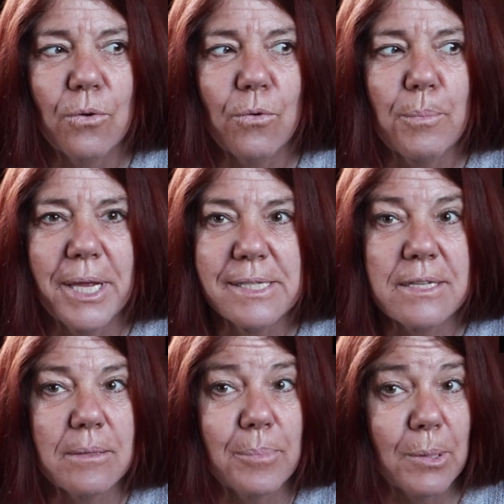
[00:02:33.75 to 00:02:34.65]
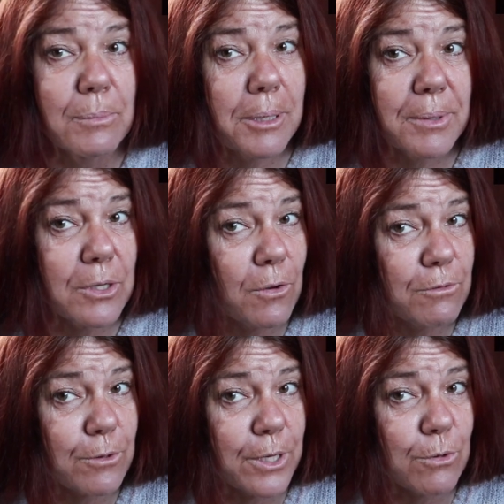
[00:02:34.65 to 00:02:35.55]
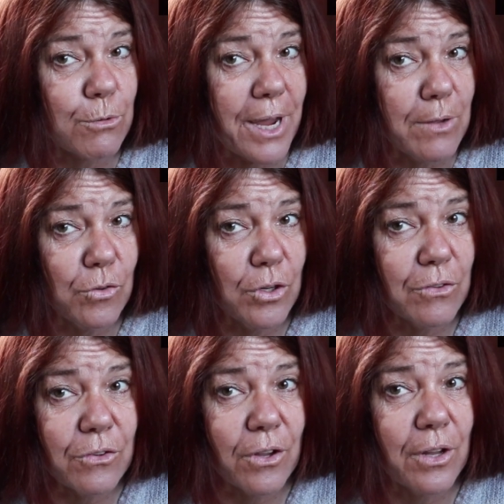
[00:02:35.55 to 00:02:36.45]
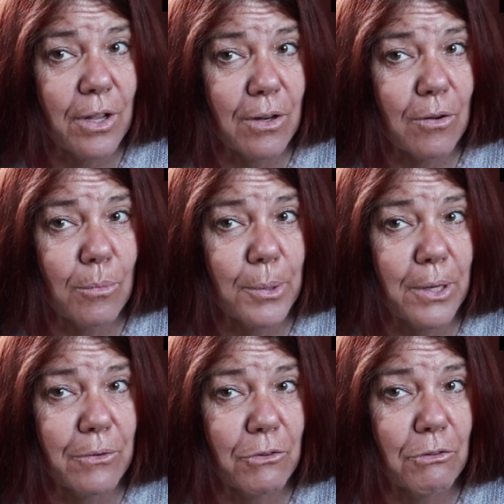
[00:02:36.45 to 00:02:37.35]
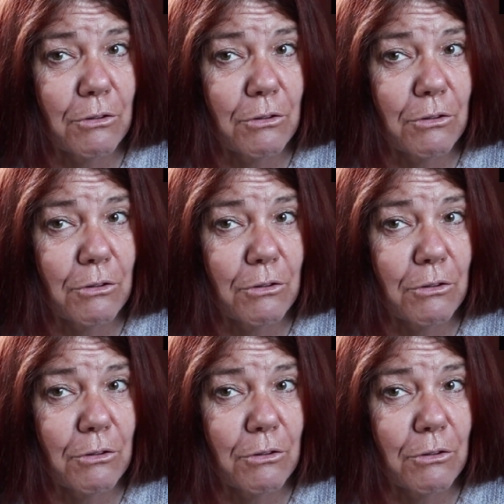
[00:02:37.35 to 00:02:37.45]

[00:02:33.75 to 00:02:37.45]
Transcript: romantic but maybe not very grounded, a little bit,